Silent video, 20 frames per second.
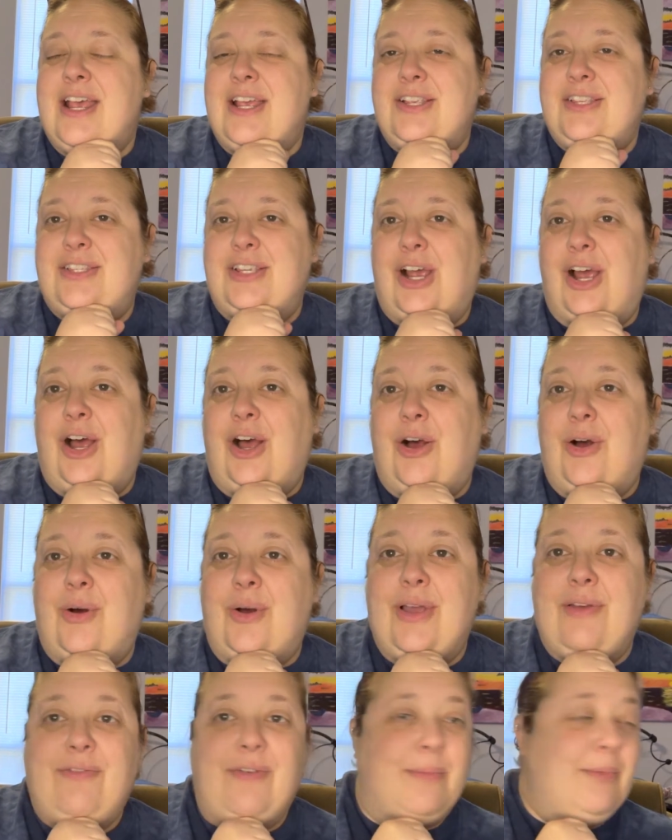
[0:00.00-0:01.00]
So
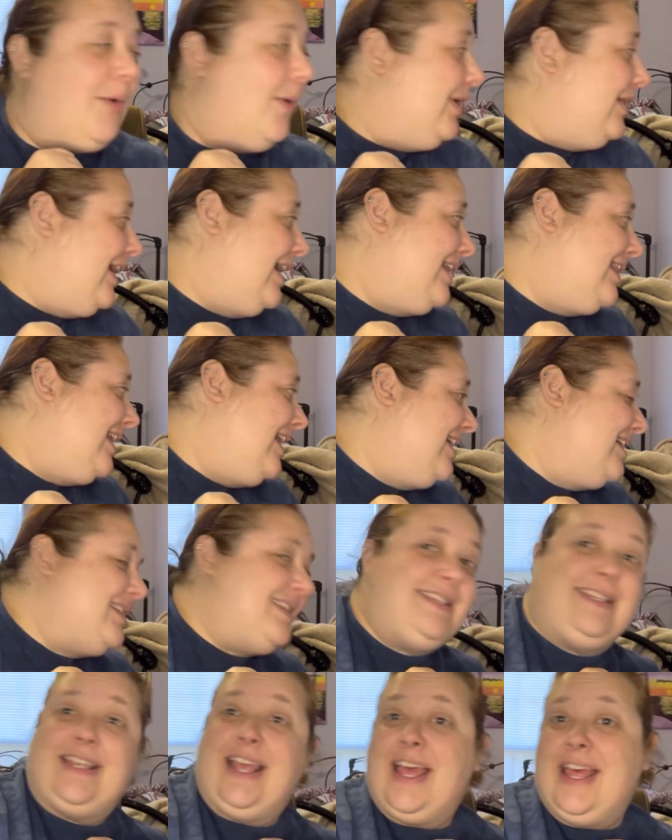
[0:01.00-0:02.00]
if I'm going like
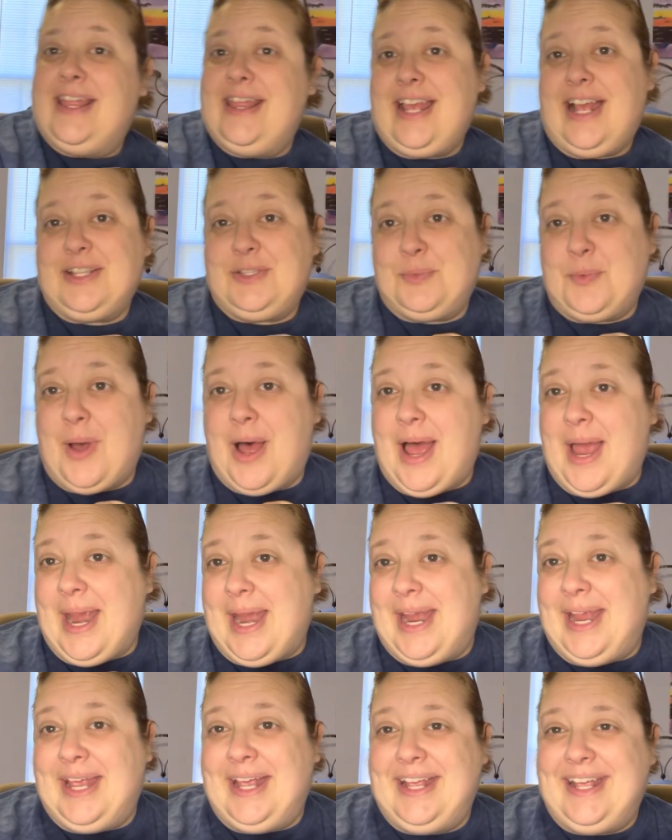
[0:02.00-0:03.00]
this, that's
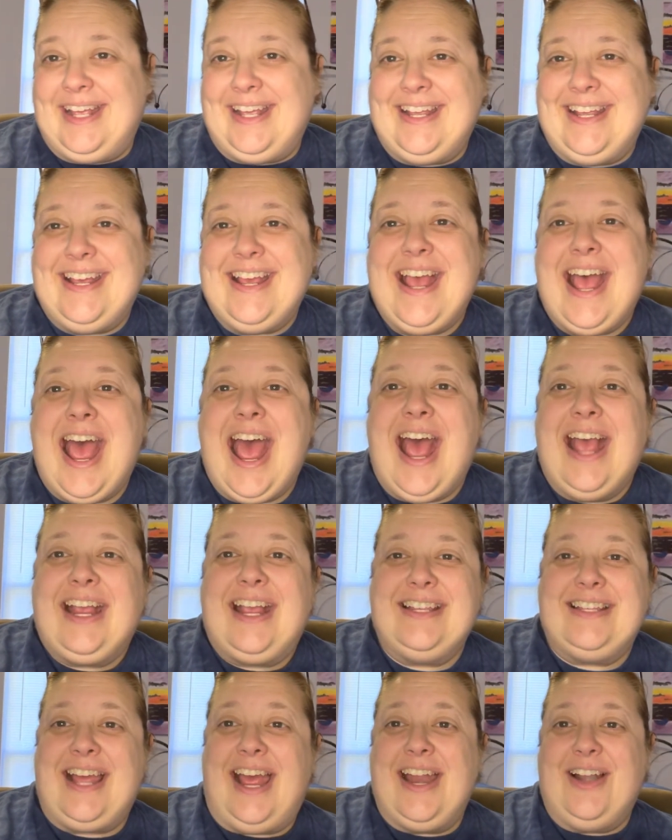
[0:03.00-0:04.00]
why,
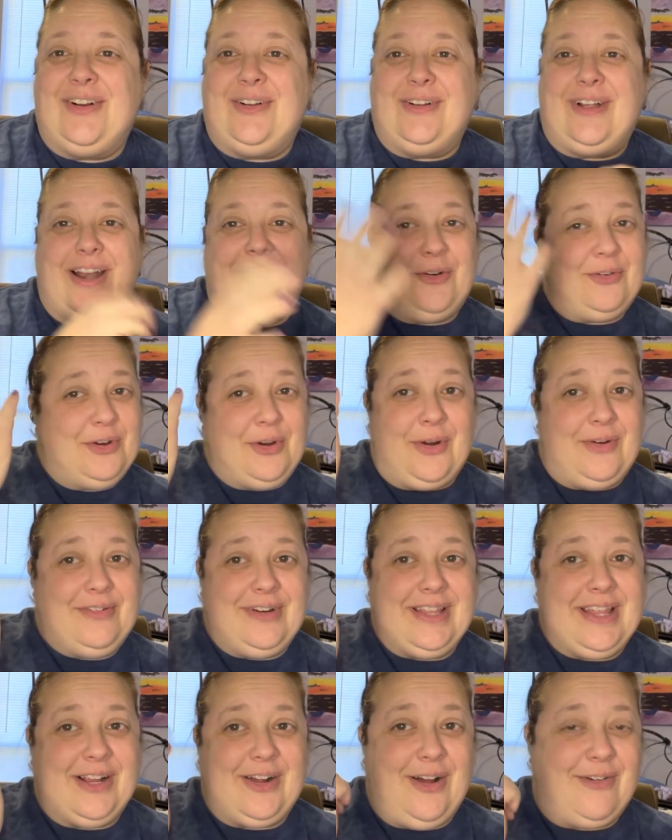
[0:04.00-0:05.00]
because I don't know
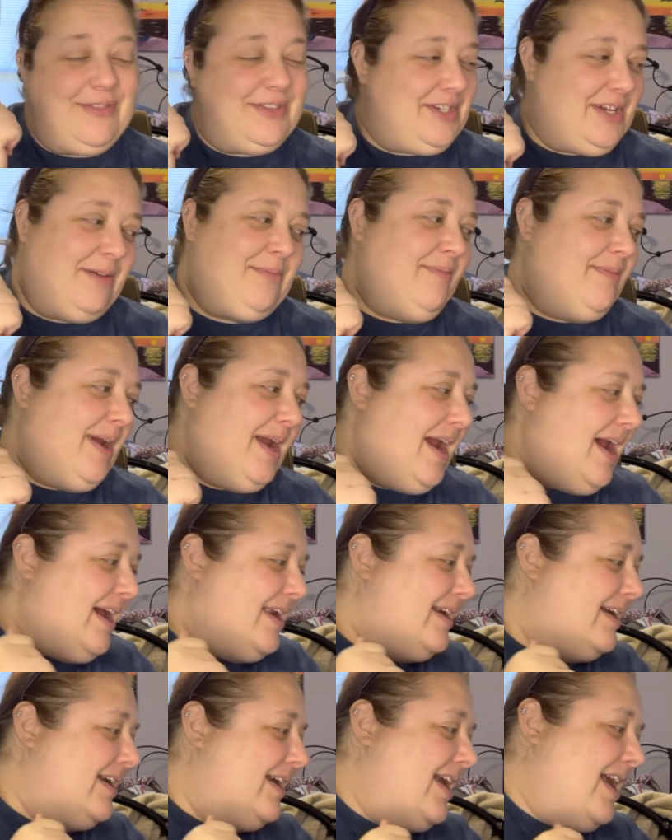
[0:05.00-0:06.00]
everything off the top of my head.